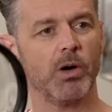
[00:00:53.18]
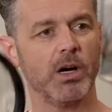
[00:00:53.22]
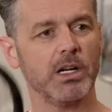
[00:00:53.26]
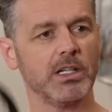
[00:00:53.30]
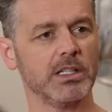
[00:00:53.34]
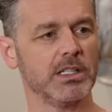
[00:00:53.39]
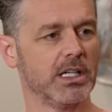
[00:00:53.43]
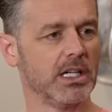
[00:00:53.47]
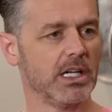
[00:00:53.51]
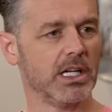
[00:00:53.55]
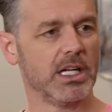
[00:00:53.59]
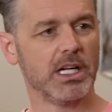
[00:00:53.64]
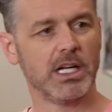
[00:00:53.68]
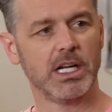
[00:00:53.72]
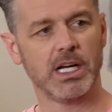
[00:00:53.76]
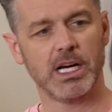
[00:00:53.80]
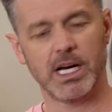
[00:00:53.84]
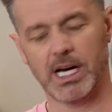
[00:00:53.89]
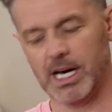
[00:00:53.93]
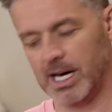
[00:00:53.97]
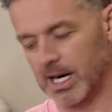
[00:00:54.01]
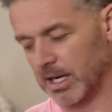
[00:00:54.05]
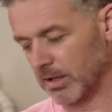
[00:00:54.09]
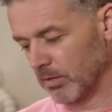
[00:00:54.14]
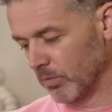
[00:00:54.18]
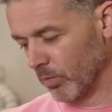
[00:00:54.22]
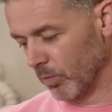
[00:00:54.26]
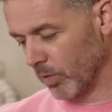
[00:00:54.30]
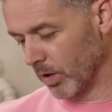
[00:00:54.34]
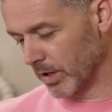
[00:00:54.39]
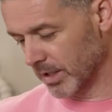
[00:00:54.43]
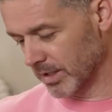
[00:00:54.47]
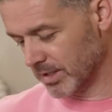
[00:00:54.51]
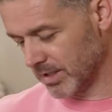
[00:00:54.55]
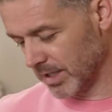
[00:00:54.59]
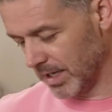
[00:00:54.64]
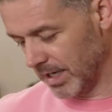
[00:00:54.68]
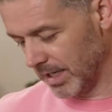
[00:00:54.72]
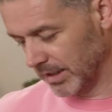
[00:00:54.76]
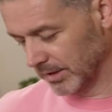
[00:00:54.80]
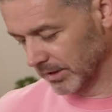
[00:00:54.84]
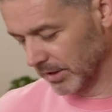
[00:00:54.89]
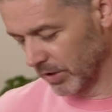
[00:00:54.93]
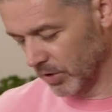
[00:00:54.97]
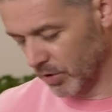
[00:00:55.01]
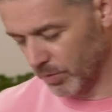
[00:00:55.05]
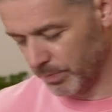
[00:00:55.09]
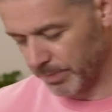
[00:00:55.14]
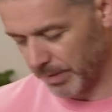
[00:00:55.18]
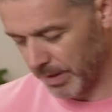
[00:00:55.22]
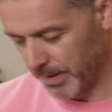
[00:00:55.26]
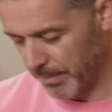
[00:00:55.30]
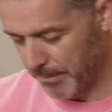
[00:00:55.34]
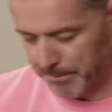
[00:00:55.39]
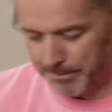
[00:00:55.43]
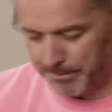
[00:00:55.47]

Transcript: one, and one that's a little bit